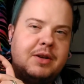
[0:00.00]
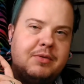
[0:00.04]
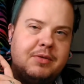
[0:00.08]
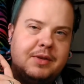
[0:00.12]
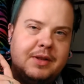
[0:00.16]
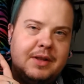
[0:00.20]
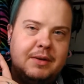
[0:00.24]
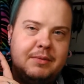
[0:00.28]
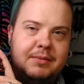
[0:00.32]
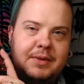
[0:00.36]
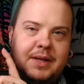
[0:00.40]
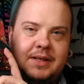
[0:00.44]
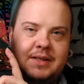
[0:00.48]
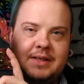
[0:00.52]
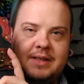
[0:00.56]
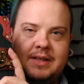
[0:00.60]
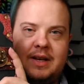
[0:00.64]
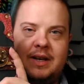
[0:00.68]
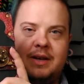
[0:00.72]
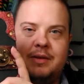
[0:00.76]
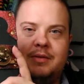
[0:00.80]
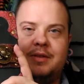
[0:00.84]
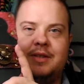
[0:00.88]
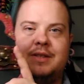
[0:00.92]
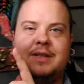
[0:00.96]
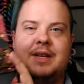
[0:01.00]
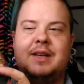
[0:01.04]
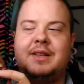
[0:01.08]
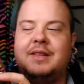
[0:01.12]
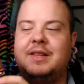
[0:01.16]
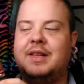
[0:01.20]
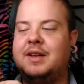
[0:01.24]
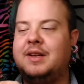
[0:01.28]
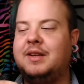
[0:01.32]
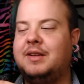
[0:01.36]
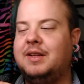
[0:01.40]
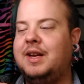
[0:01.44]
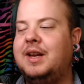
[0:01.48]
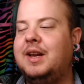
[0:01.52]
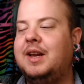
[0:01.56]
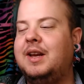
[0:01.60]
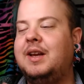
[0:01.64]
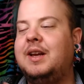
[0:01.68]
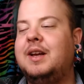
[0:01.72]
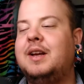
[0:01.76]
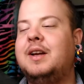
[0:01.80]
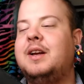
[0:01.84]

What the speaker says: checked with them. They said it was ethically